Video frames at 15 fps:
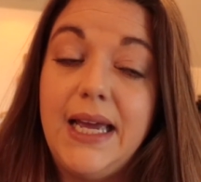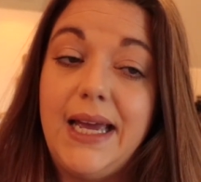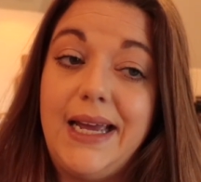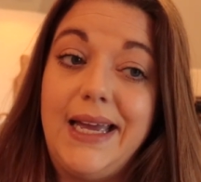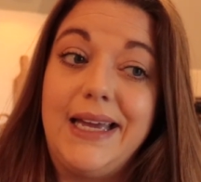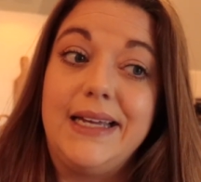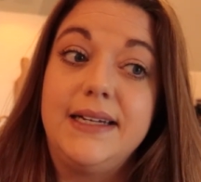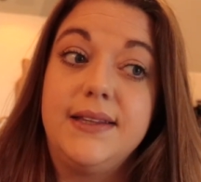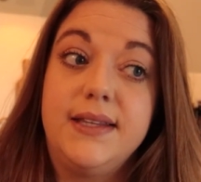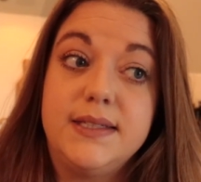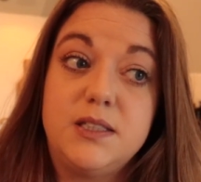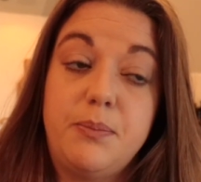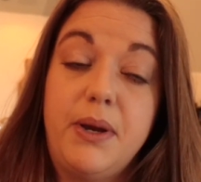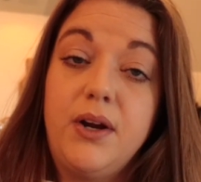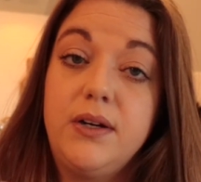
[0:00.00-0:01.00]
And
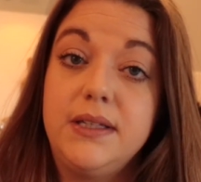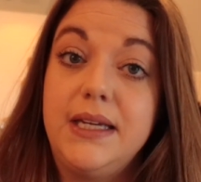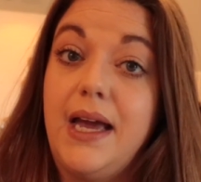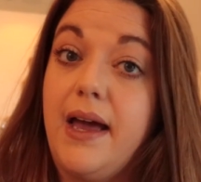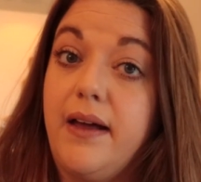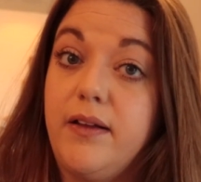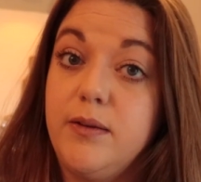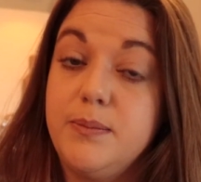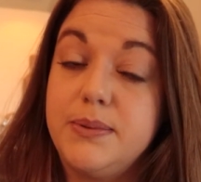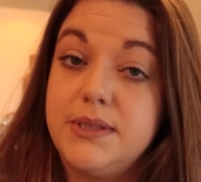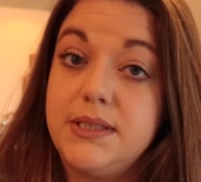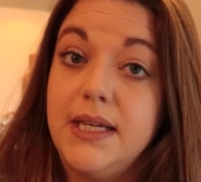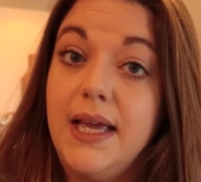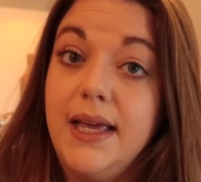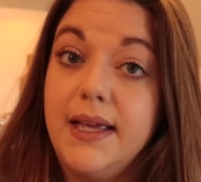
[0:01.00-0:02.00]
this apparently
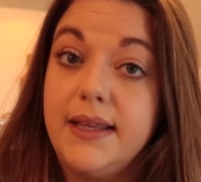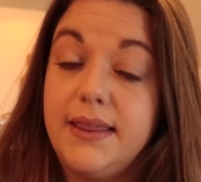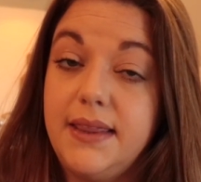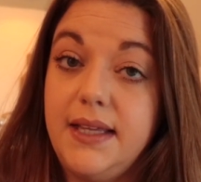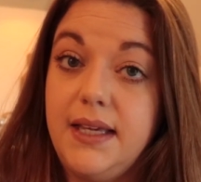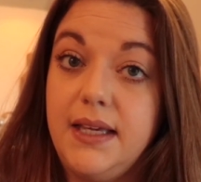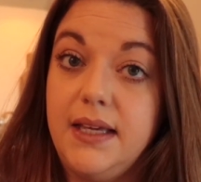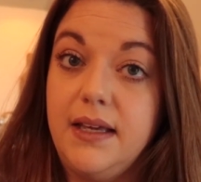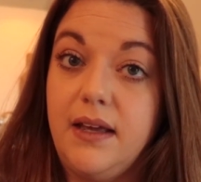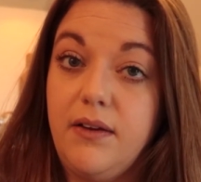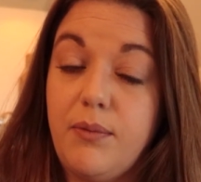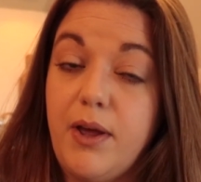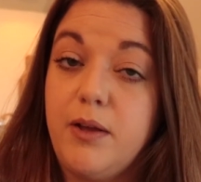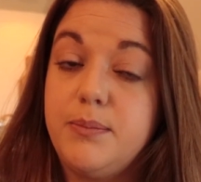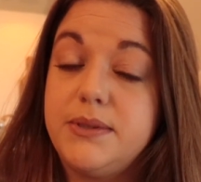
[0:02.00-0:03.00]
helps the
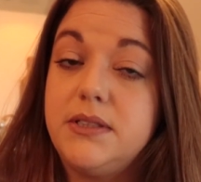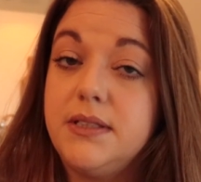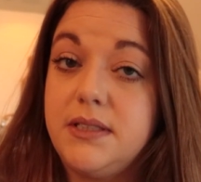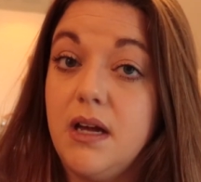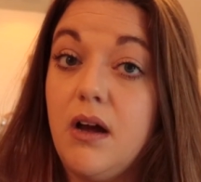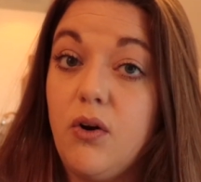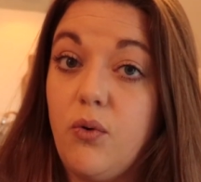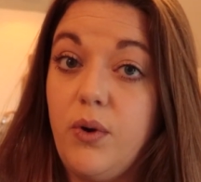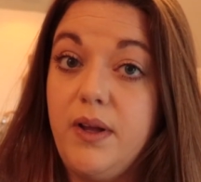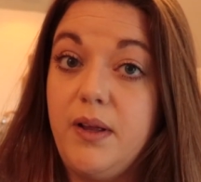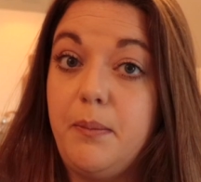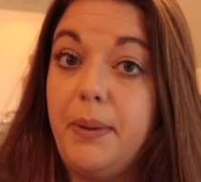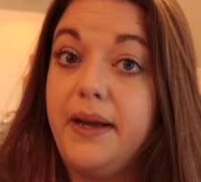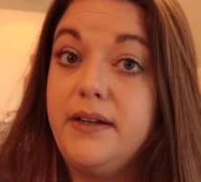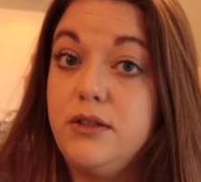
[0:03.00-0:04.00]
helps the tung
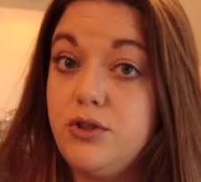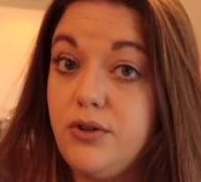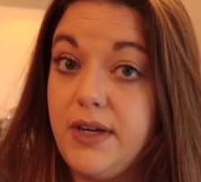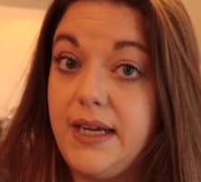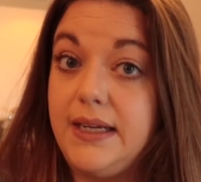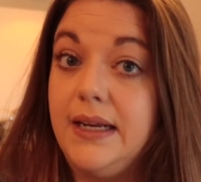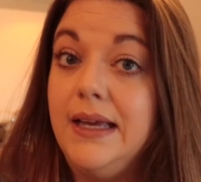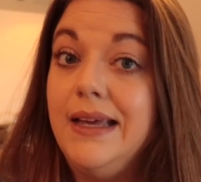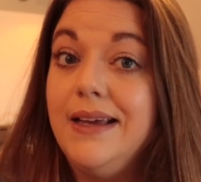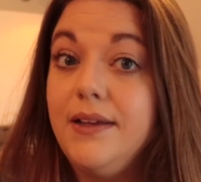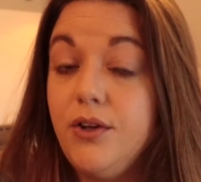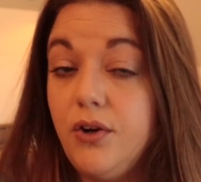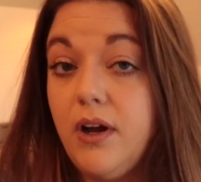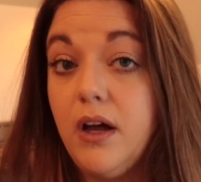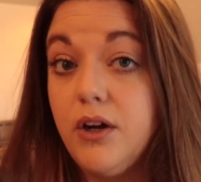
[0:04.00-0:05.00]
oil penetrate
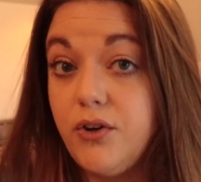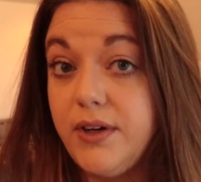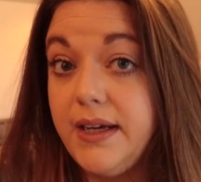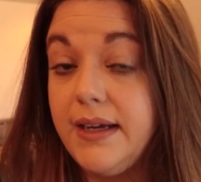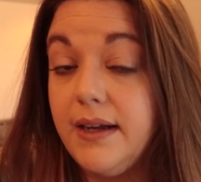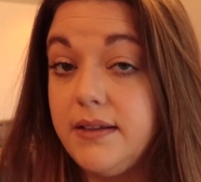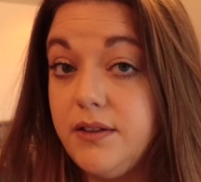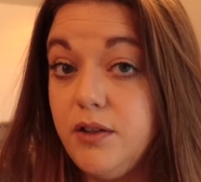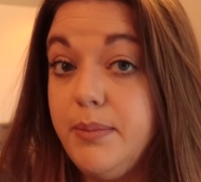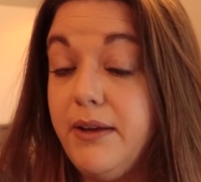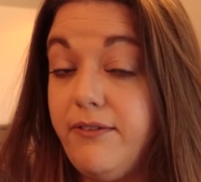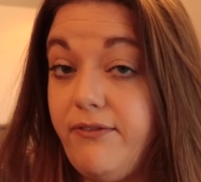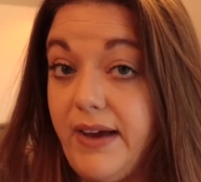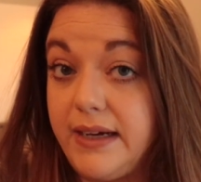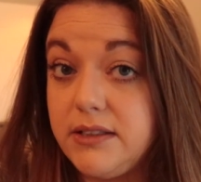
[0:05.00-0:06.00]
your concrete a little
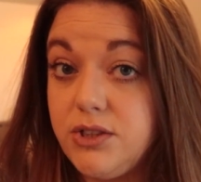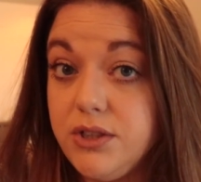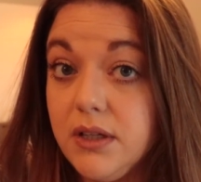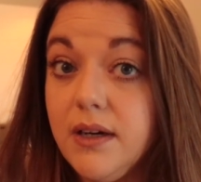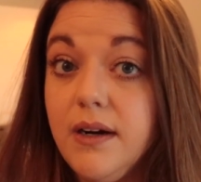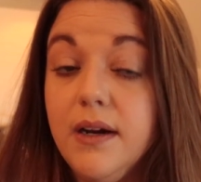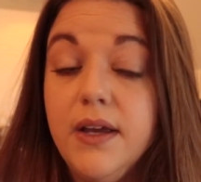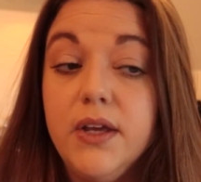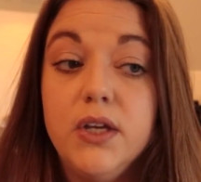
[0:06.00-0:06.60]
bit faster.